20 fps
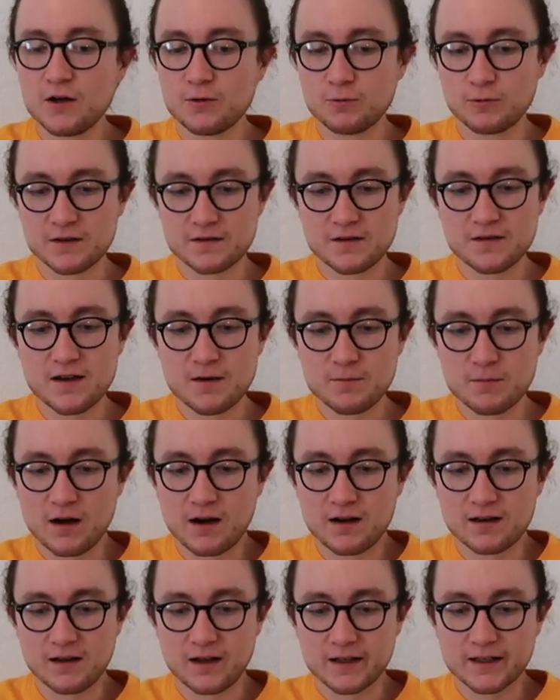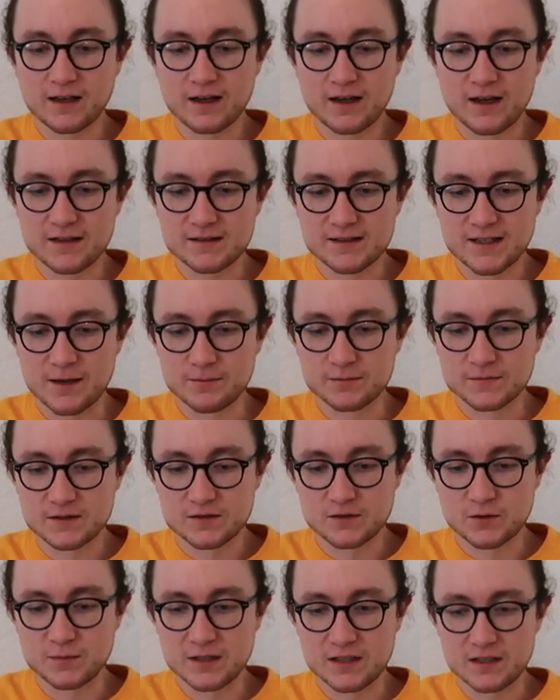Whether they're my like attempts
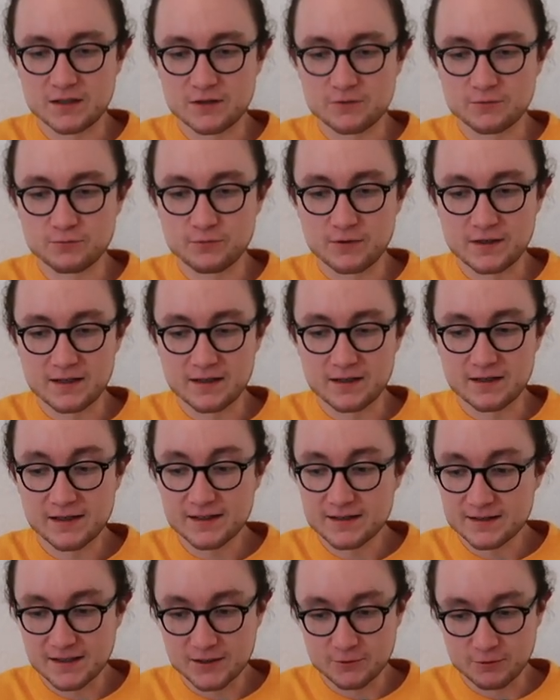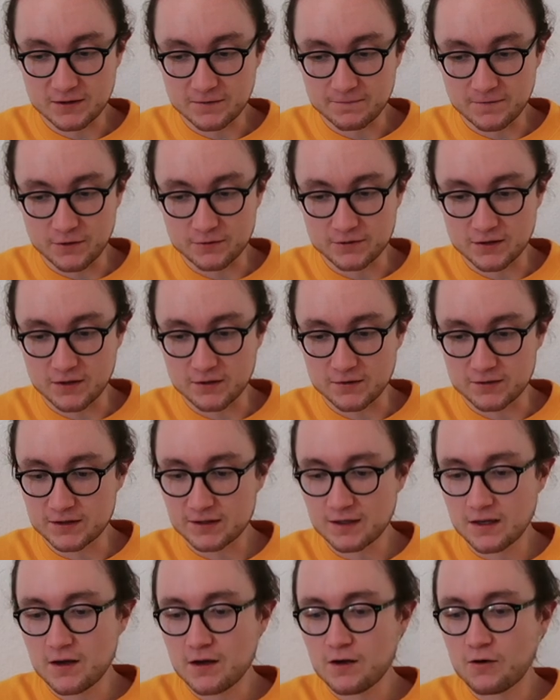to be realistic with the
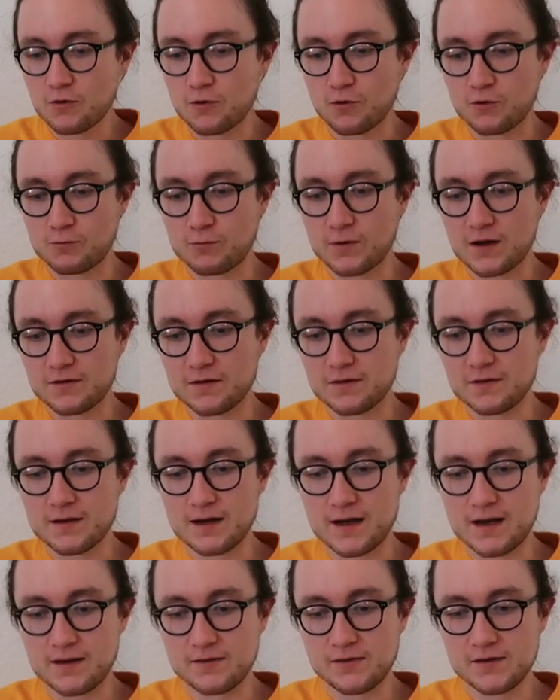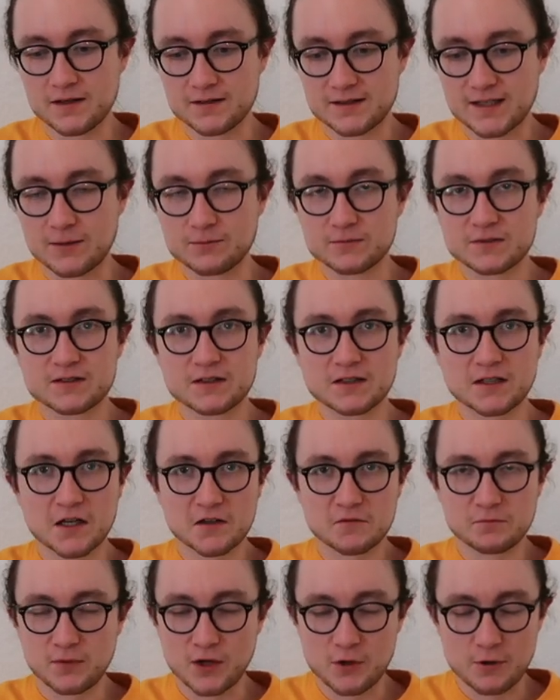photos, or whether they're the attempts to
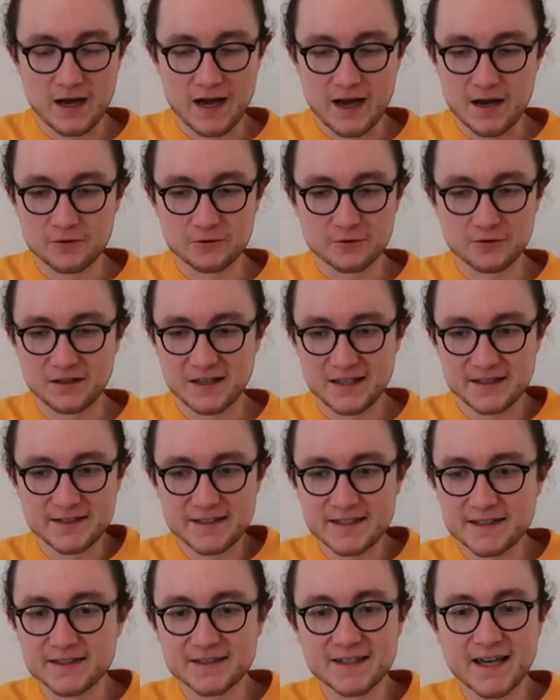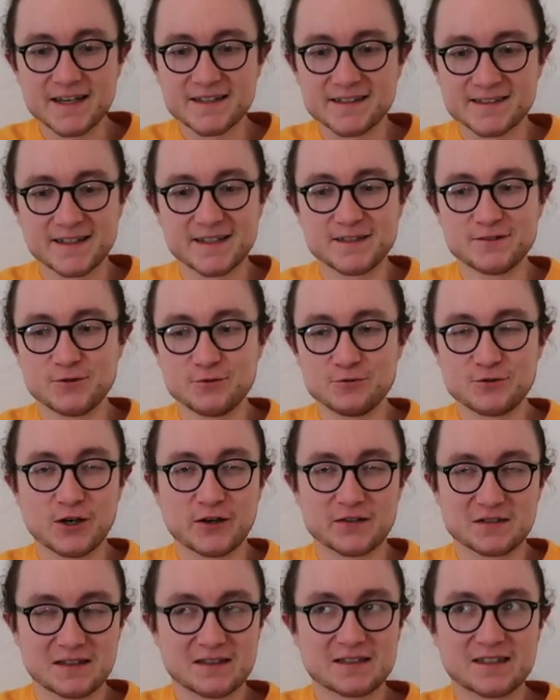kind of blow it out, in neither case they do
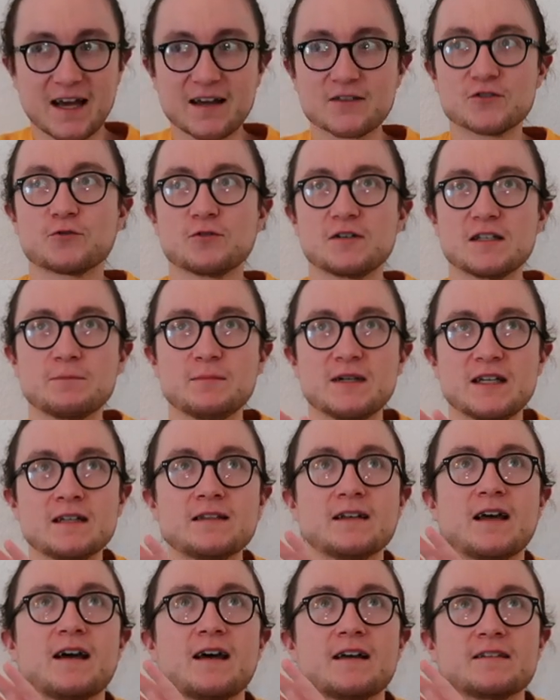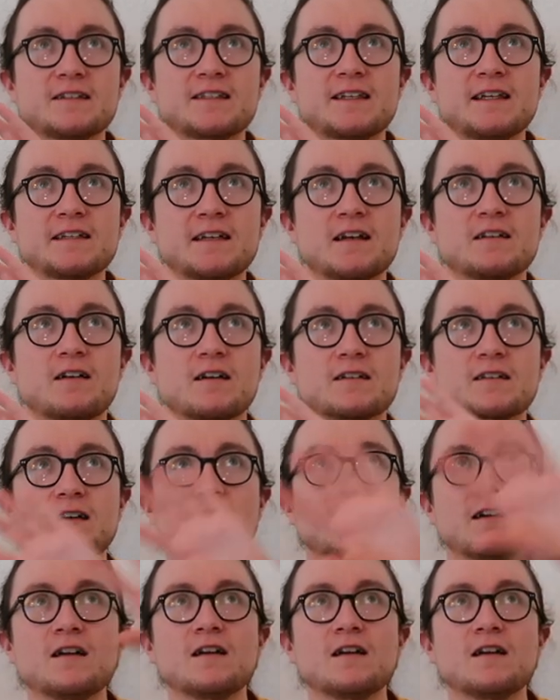justice to actually being there and seeing it like